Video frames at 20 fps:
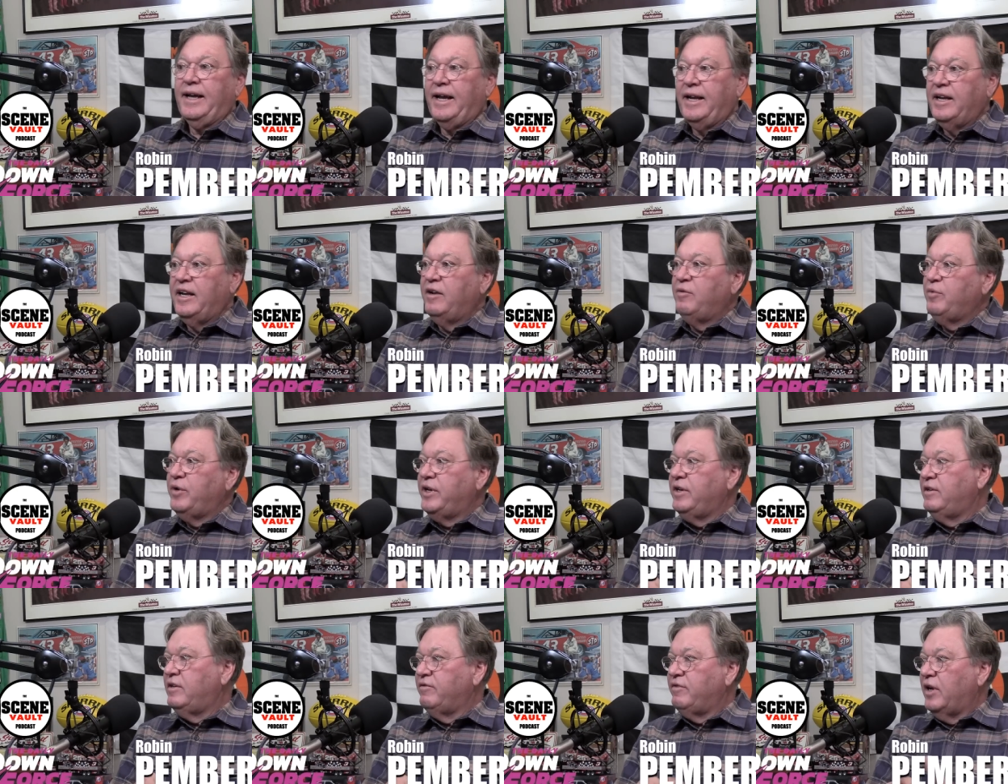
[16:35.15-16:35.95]
And then
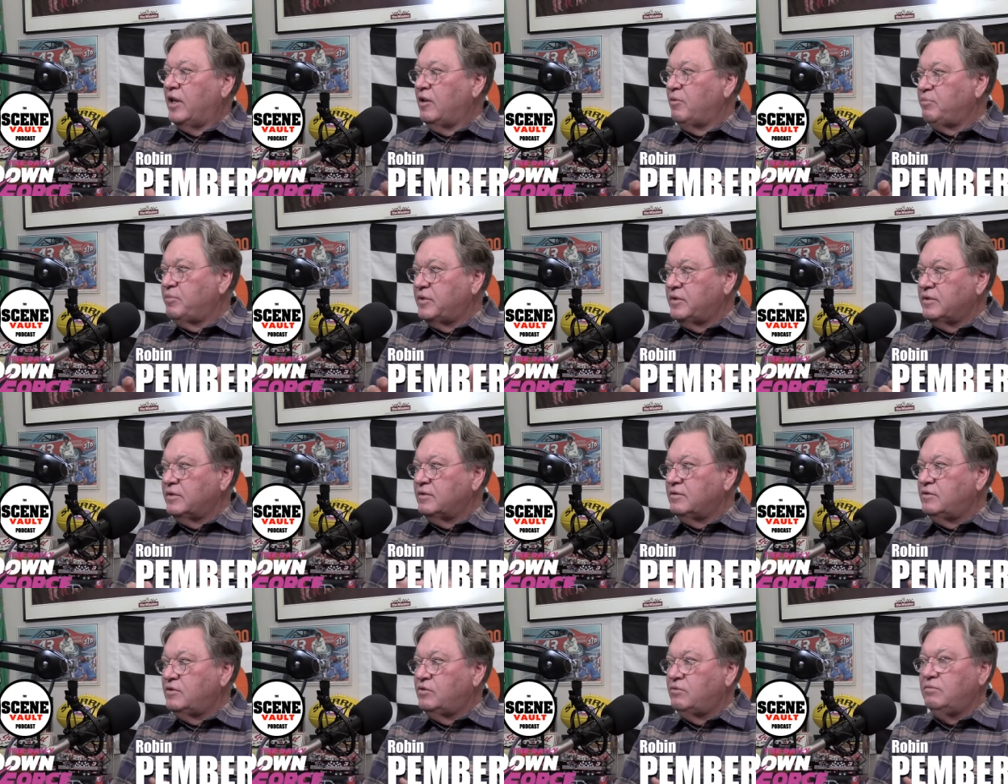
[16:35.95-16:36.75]
we developed
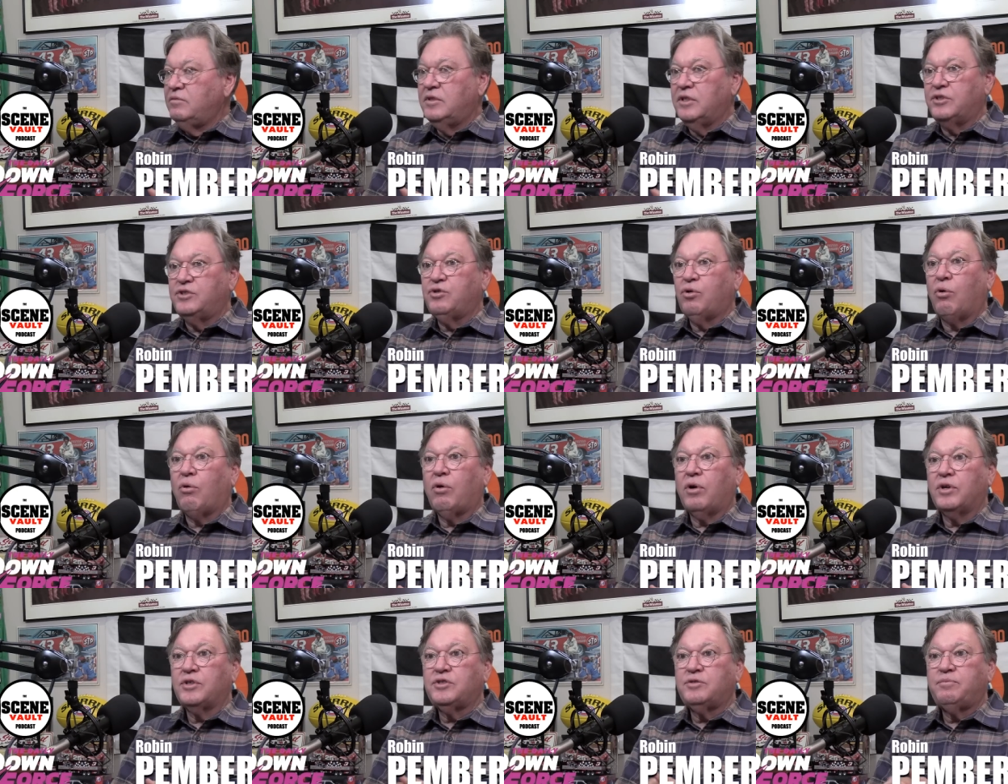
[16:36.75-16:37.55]
the
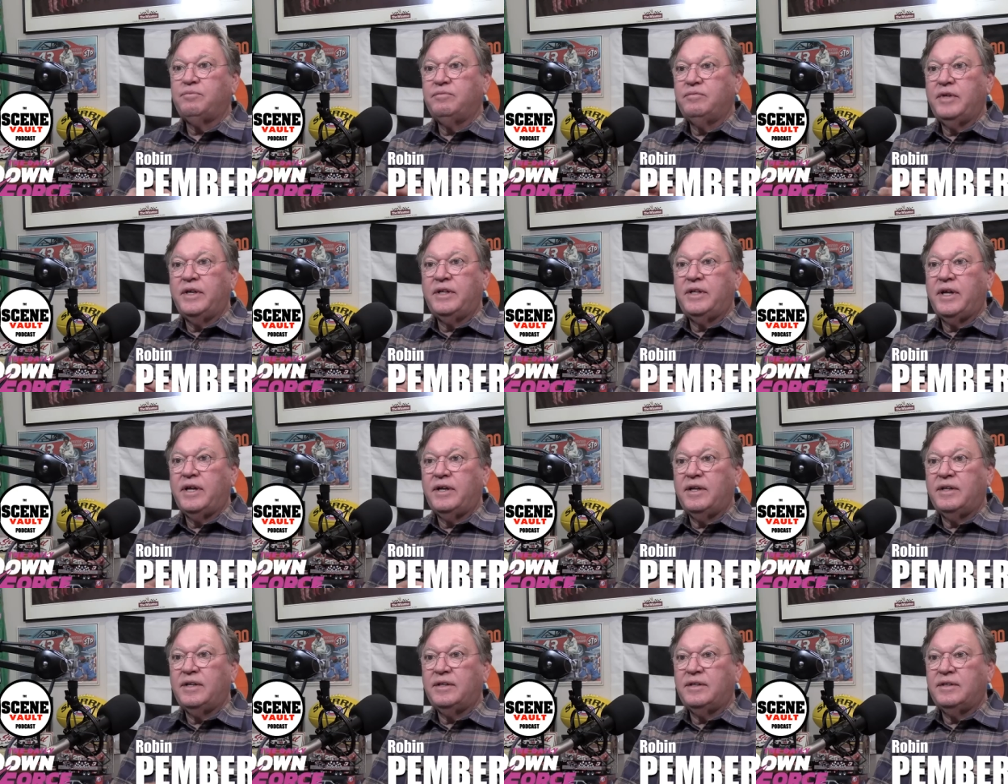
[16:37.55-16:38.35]
Taurus in
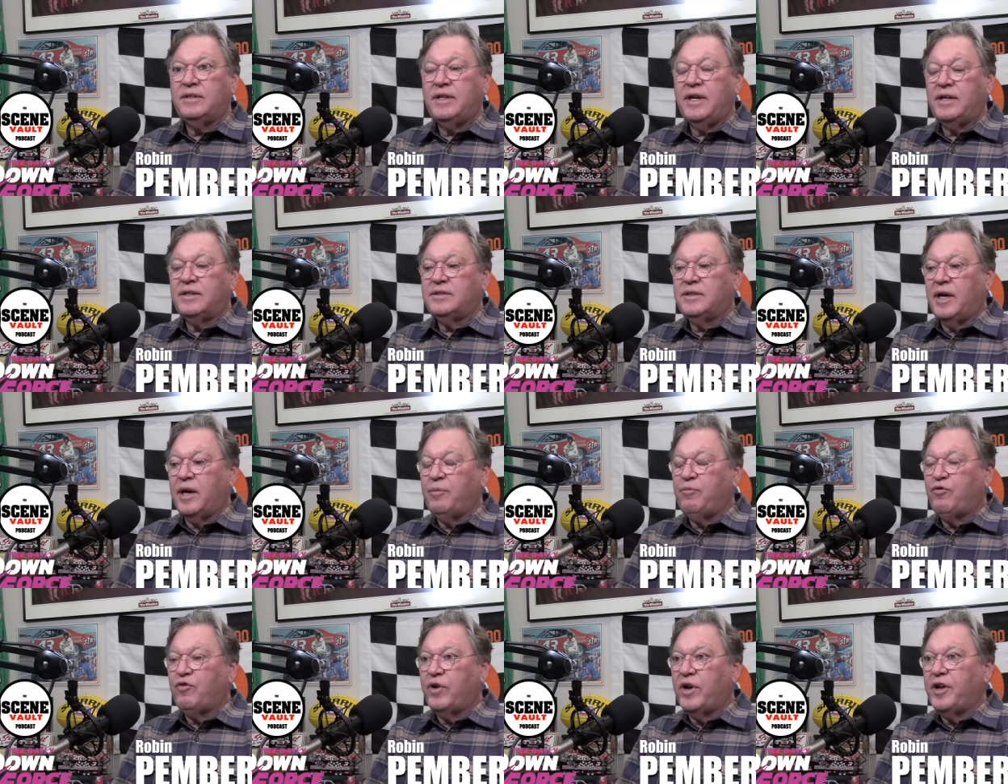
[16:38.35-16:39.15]
that
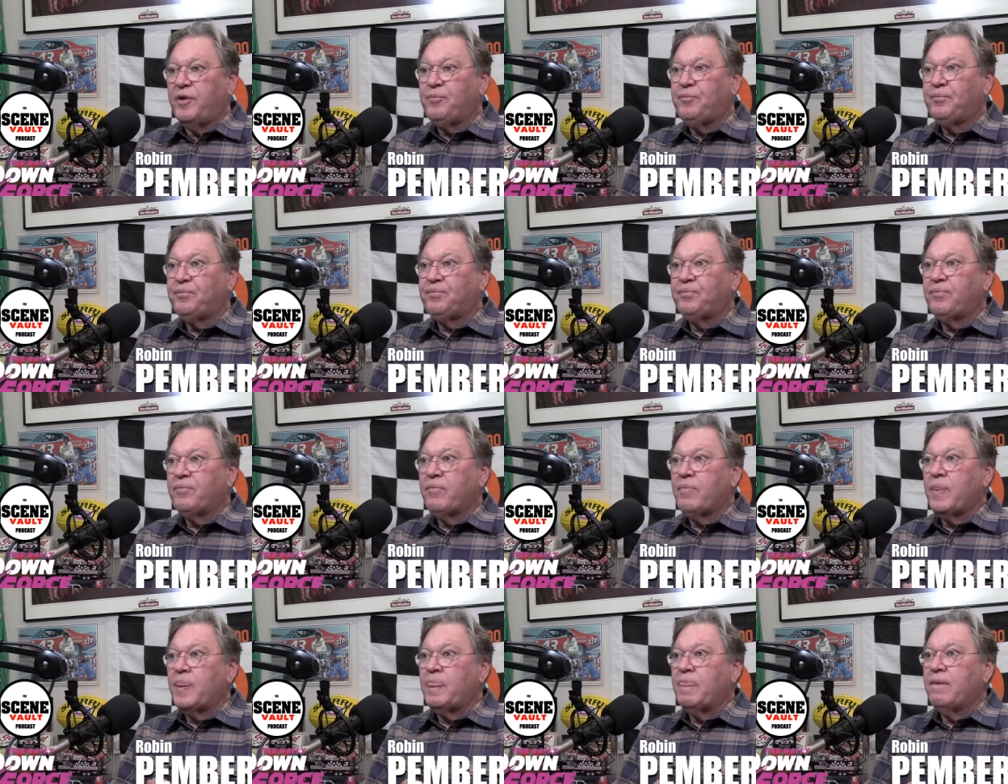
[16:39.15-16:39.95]
time frame.
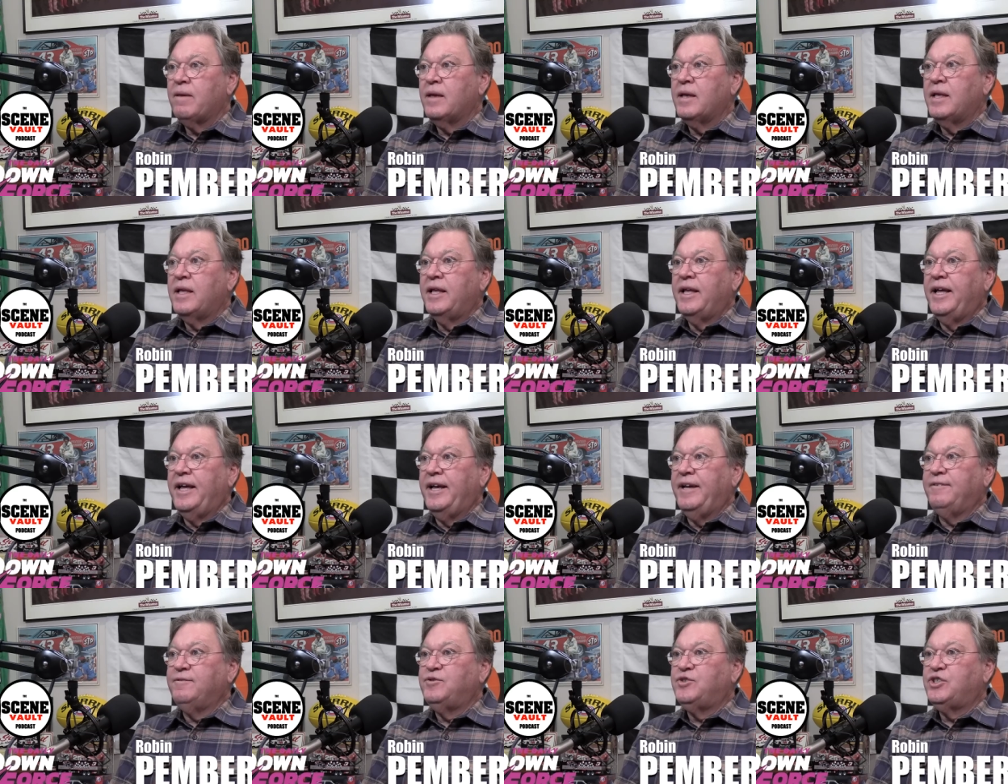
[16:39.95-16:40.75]

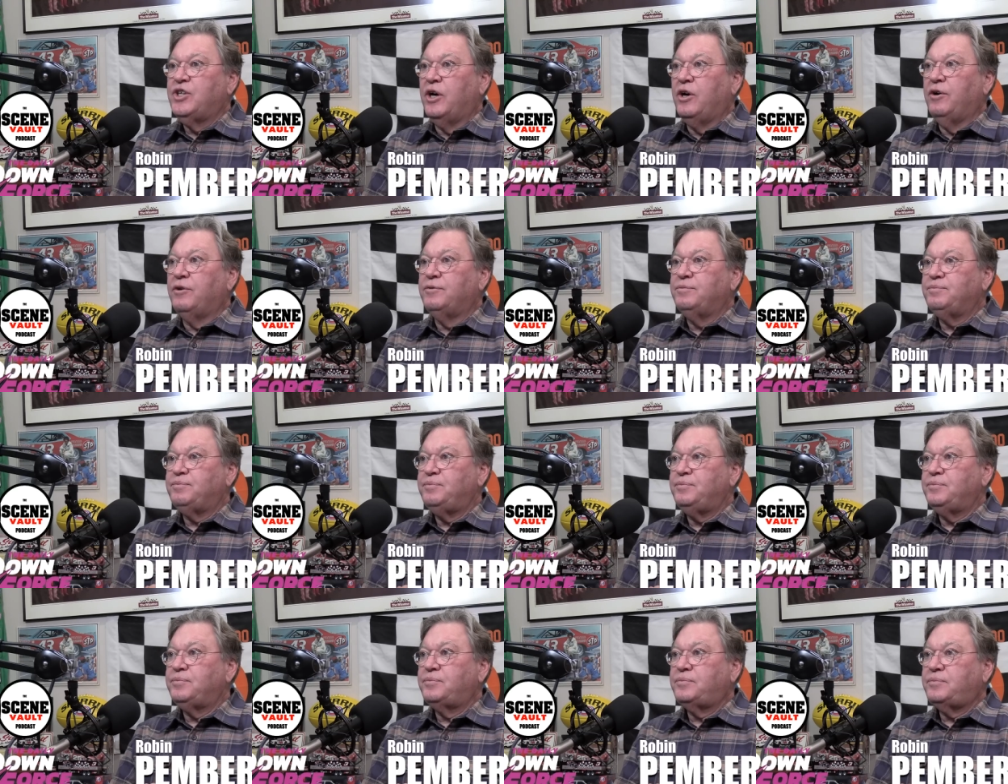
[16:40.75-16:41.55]
And so